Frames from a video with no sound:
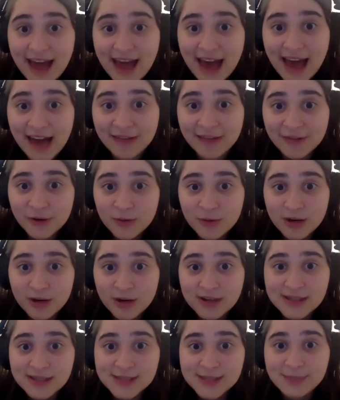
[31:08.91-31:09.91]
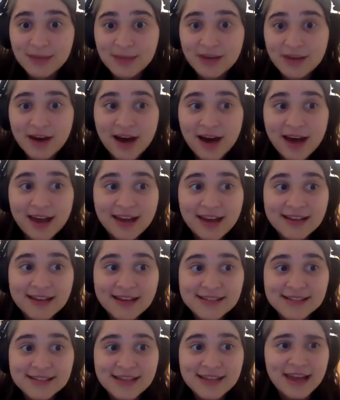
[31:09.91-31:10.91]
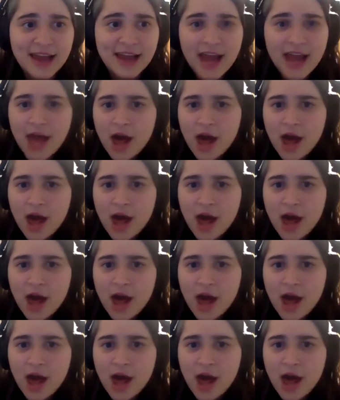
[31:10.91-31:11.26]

afterwards because like